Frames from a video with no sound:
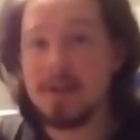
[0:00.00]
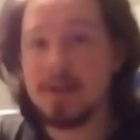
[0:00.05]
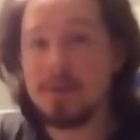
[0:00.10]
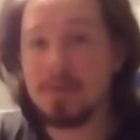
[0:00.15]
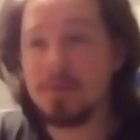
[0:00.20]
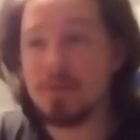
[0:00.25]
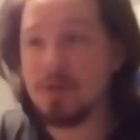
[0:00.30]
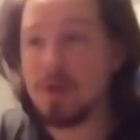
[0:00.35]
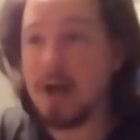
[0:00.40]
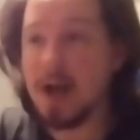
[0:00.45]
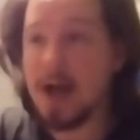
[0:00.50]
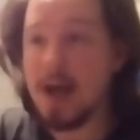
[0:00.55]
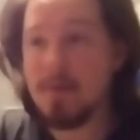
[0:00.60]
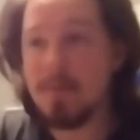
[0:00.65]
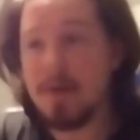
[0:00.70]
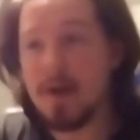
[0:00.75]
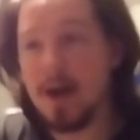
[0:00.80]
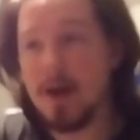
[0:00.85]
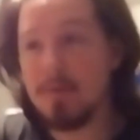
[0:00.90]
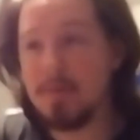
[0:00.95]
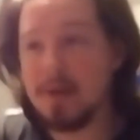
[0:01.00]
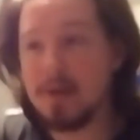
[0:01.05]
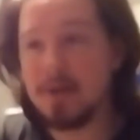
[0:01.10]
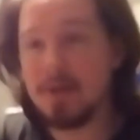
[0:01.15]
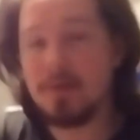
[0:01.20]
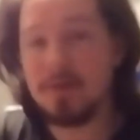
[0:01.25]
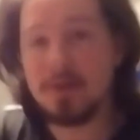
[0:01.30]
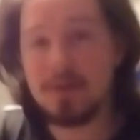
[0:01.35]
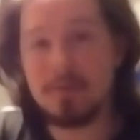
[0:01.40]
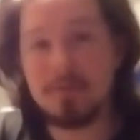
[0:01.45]
subscribe. I'll be
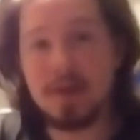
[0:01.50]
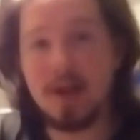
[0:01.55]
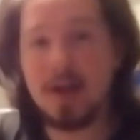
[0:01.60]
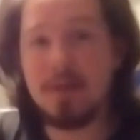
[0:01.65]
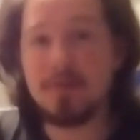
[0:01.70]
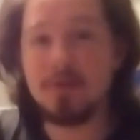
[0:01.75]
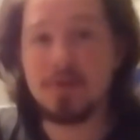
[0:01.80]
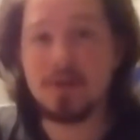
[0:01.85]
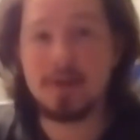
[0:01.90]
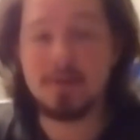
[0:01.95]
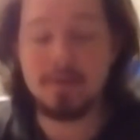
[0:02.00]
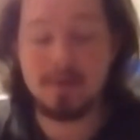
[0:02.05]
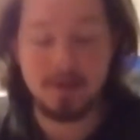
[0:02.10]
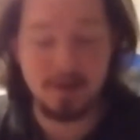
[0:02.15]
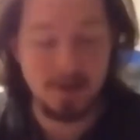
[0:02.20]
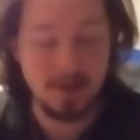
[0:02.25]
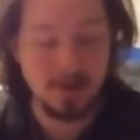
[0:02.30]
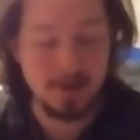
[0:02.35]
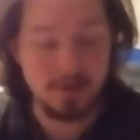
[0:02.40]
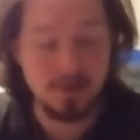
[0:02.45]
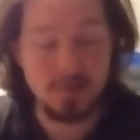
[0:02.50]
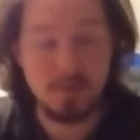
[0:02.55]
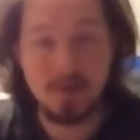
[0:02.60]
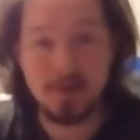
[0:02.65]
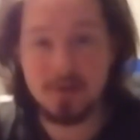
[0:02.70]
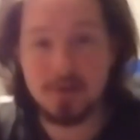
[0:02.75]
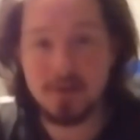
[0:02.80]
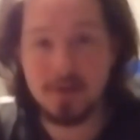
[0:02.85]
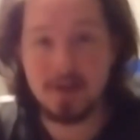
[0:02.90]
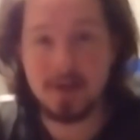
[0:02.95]
doing some live streaming here,
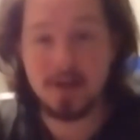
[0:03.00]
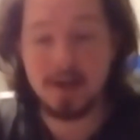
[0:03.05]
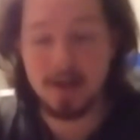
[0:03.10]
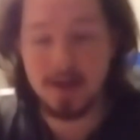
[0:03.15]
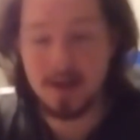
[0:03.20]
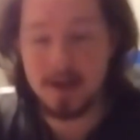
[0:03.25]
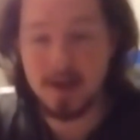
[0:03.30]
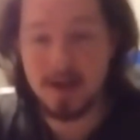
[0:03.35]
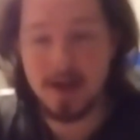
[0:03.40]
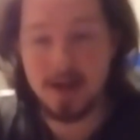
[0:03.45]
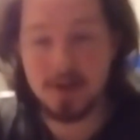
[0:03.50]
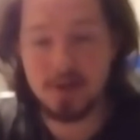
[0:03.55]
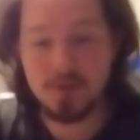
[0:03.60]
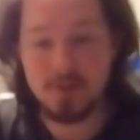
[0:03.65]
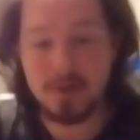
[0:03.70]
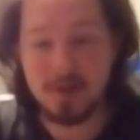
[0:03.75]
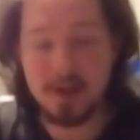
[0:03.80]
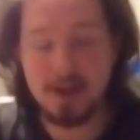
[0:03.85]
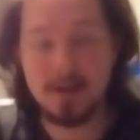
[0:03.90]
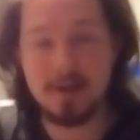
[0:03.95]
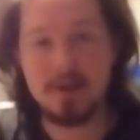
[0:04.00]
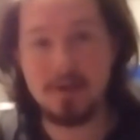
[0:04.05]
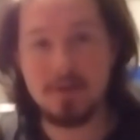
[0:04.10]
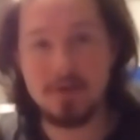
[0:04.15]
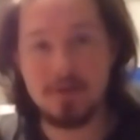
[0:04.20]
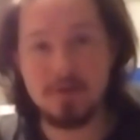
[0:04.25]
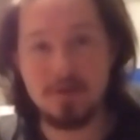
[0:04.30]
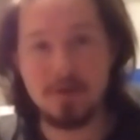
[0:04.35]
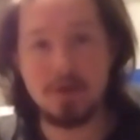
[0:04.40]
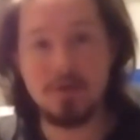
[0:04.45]
especially uh, as we get
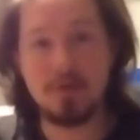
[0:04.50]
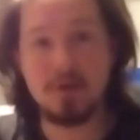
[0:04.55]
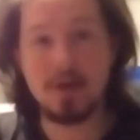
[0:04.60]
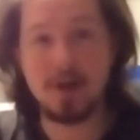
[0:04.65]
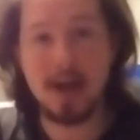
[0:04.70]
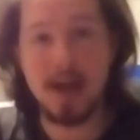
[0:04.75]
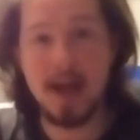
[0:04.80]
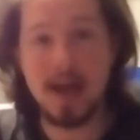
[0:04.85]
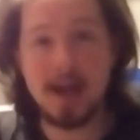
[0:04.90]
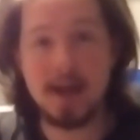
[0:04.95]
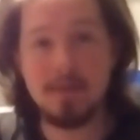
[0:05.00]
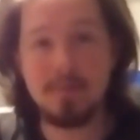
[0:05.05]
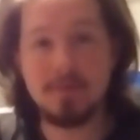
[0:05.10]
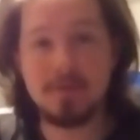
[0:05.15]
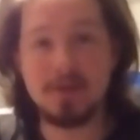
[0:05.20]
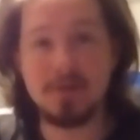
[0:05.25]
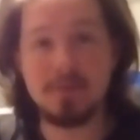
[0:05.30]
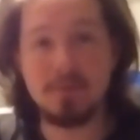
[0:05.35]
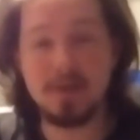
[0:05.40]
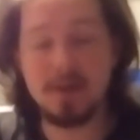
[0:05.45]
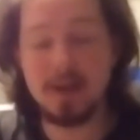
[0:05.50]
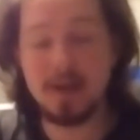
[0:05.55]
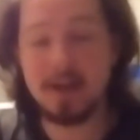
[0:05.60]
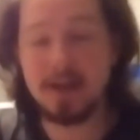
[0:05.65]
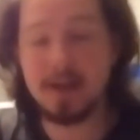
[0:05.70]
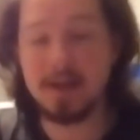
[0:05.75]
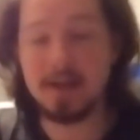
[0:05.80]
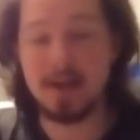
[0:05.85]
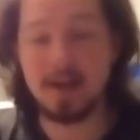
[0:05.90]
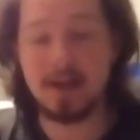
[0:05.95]
into newer games to
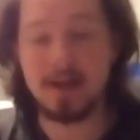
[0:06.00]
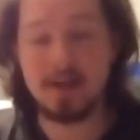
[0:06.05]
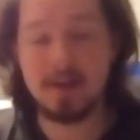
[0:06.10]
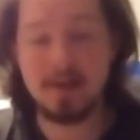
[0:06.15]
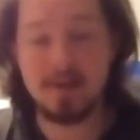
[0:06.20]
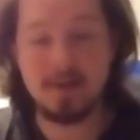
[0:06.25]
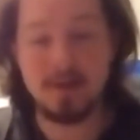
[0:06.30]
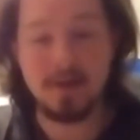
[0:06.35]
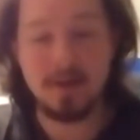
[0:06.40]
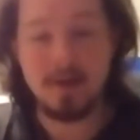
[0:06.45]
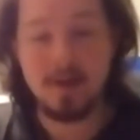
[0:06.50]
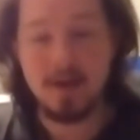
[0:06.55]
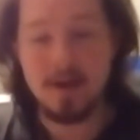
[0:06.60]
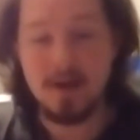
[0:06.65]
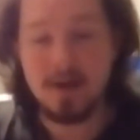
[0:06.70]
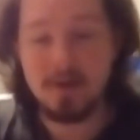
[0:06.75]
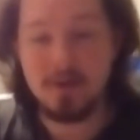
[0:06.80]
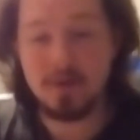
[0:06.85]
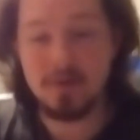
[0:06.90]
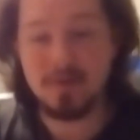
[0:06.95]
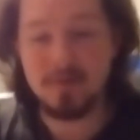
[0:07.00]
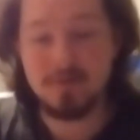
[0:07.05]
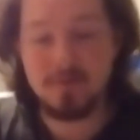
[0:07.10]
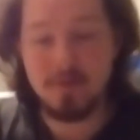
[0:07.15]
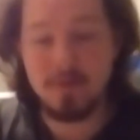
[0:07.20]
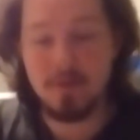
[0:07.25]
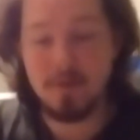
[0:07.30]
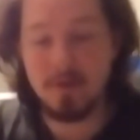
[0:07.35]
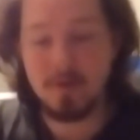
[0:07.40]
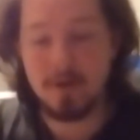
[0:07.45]
play, like Dirt
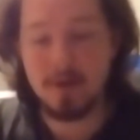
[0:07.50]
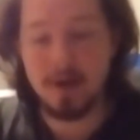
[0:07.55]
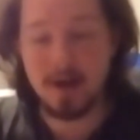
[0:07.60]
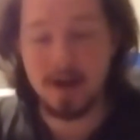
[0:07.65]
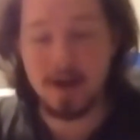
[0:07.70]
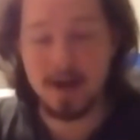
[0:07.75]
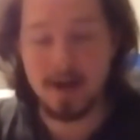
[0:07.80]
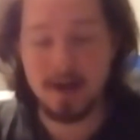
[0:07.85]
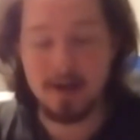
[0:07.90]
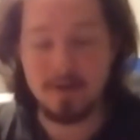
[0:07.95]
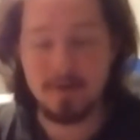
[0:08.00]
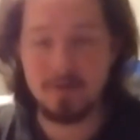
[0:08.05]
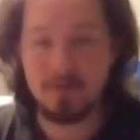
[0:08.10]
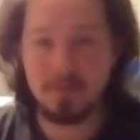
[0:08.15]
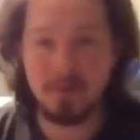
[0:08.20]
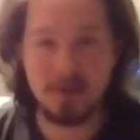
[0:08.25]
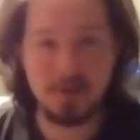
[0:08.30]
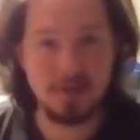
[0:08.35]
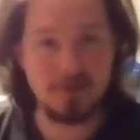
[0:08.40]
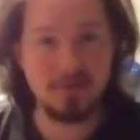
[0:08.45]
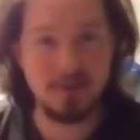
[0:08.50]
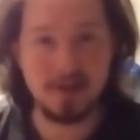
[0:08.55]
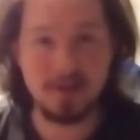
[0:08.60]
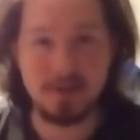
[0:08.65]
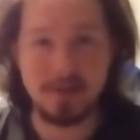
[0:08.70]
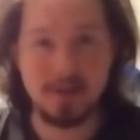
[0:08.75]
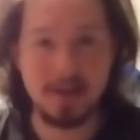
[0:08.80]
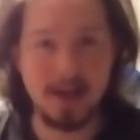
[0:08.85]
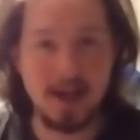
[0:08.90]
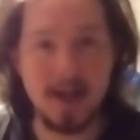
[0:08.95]
4. I got a whole bunch of
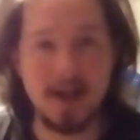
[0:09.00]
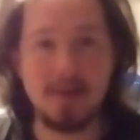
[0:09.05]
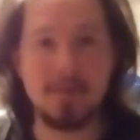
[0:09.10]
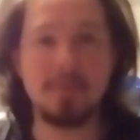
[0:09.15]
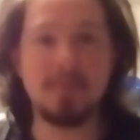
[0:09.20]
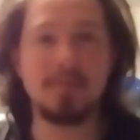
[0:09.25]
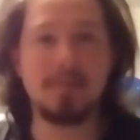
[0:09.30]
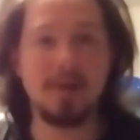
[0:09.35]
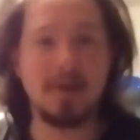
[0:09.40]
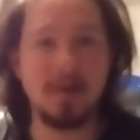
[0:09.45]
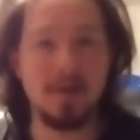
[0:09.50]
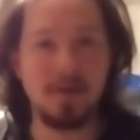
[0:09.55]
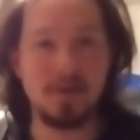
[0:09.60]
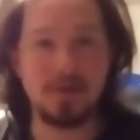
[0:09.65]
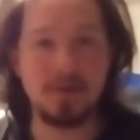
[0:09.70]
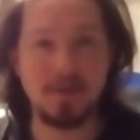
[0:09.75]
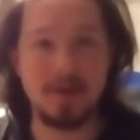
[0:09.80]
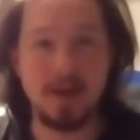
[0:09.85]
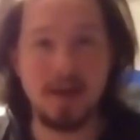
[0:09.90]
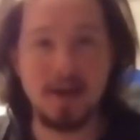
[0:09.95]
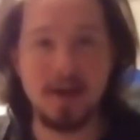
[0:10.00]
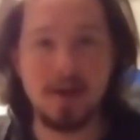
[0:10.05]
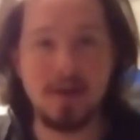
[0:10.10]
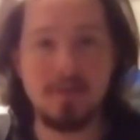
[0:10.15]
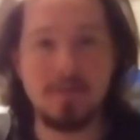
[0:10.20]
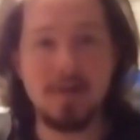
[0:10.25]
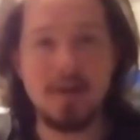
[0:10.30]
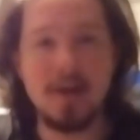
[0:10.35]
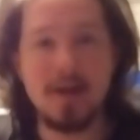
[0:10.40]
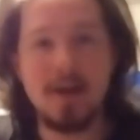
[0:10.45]
racing games, but I also
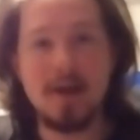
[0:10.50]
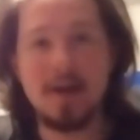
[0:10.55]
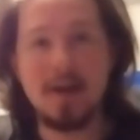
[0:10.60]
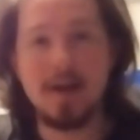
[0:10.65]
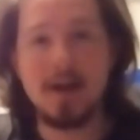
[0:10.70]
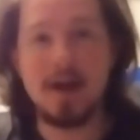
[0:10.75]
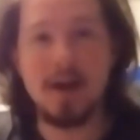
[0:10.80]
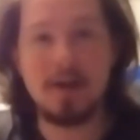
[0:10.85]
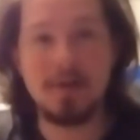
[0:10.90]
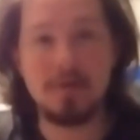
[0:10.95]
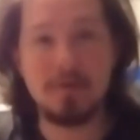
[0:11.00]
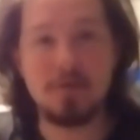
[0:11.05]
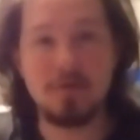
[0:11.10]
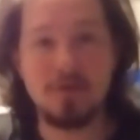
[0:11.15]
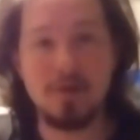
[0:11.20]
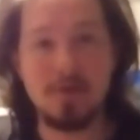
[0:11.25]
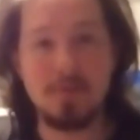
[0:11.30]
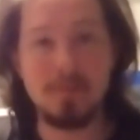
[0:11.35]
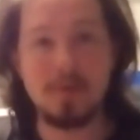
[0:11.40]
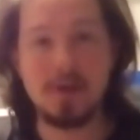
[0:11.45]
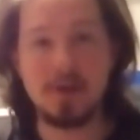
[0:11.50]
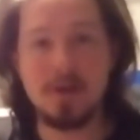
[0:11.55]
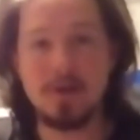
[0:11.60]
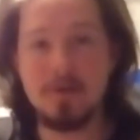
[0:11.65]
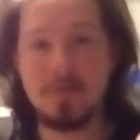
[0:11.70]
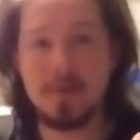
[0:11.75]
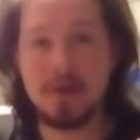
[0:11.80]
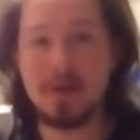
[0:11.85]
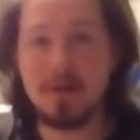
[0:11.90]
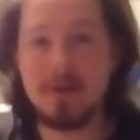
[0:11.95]
have uh, Detroit Become
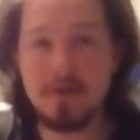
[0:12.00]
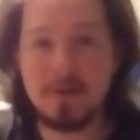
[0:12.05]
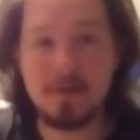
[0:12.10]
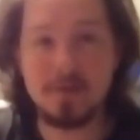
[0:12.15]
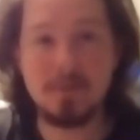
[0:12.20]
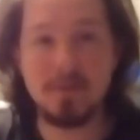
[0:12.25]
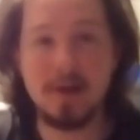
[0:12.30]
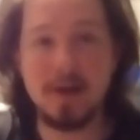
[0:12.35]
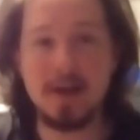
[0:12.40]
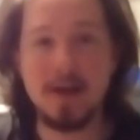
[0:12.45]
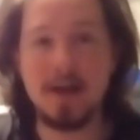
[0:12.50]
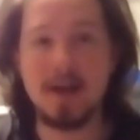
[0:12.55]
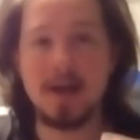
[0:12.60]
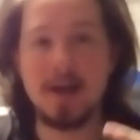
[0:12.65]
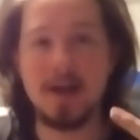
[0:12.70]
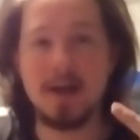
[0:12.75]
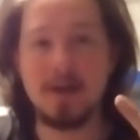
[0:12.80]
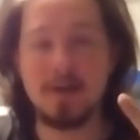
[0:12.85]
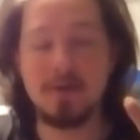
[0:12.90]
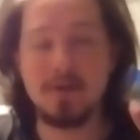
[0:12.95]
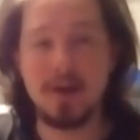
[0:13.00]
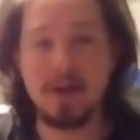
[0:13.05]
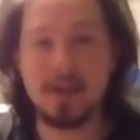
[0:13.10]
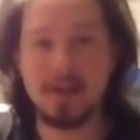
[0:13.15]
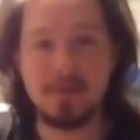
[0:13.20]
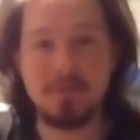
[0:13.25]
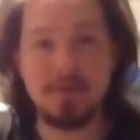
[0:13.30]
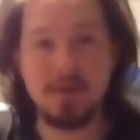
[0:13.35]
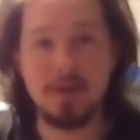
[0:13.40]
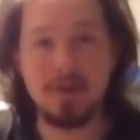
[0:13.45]
Human on the way. I got
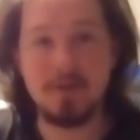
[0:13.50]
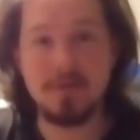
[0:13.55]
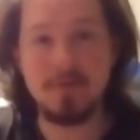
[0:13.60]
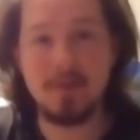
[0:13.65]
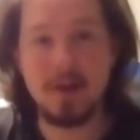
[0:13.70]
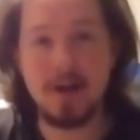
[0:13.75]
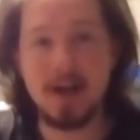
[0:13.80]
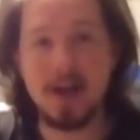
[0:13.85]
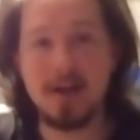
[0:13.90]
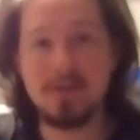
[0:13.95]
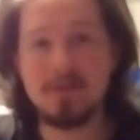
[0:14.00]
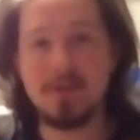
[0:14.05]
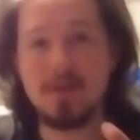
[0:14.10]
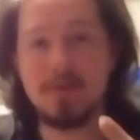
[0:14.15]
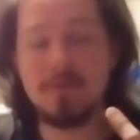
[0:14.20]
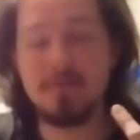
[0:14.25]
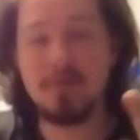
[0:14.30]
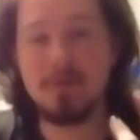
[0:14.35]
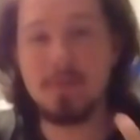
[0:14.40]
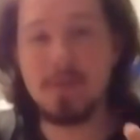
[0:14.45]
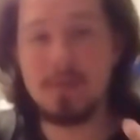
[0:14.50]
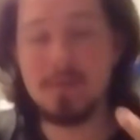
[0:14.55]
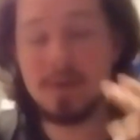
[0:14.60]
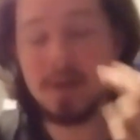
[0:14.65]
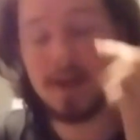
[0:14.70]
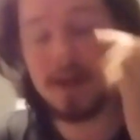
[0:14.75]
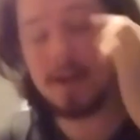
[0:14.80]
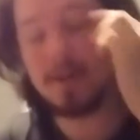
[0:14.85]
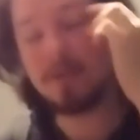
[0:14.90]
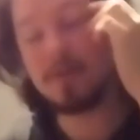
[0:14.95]
Grand Theft Auto 5 we'll be
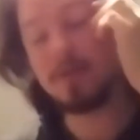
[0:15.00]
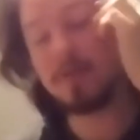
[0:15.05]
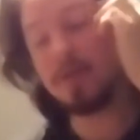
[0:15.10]
playing